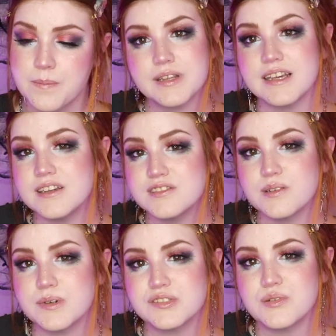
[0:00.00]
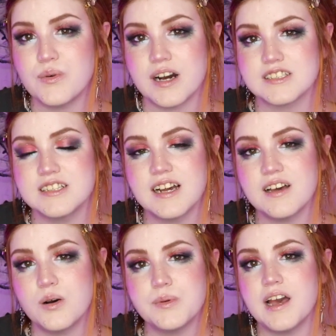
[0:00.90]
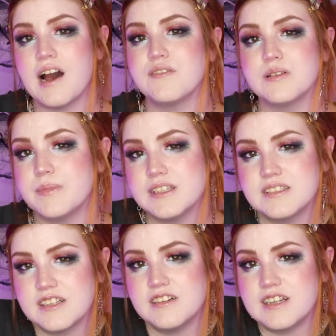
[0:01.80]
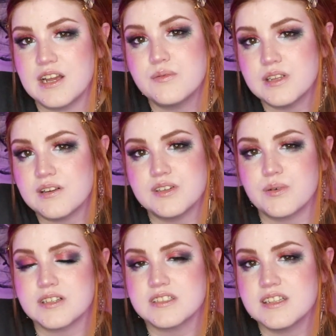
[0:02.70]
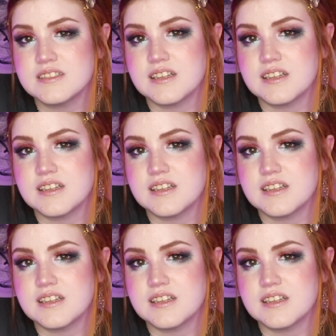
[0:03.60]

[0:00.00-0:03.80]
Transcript: But thank you so much for watching. I hope you have an amazing day or night whenever you're watching this.